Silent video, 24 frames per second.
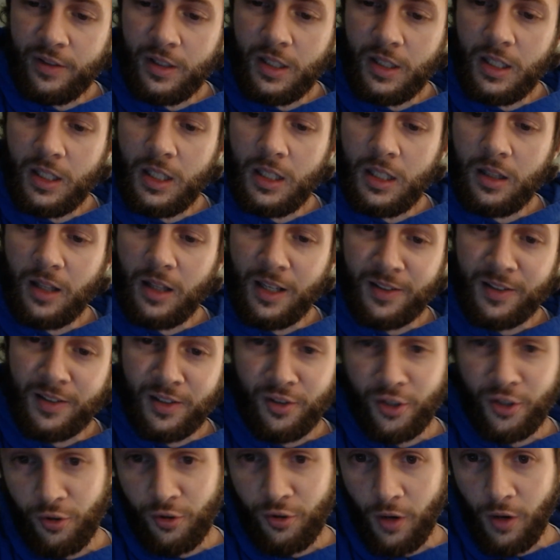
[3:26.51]
a lesson
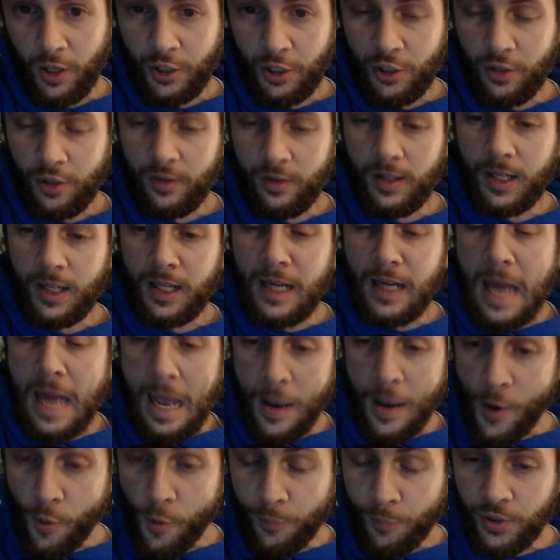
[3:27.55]
structure that can
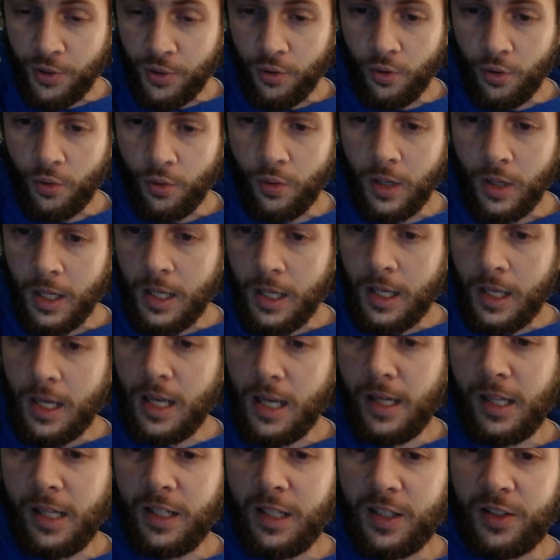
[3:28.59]
help you
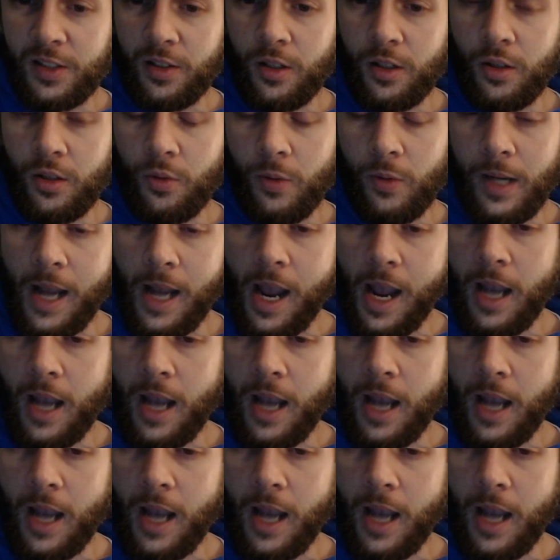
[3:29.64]
in any certain way.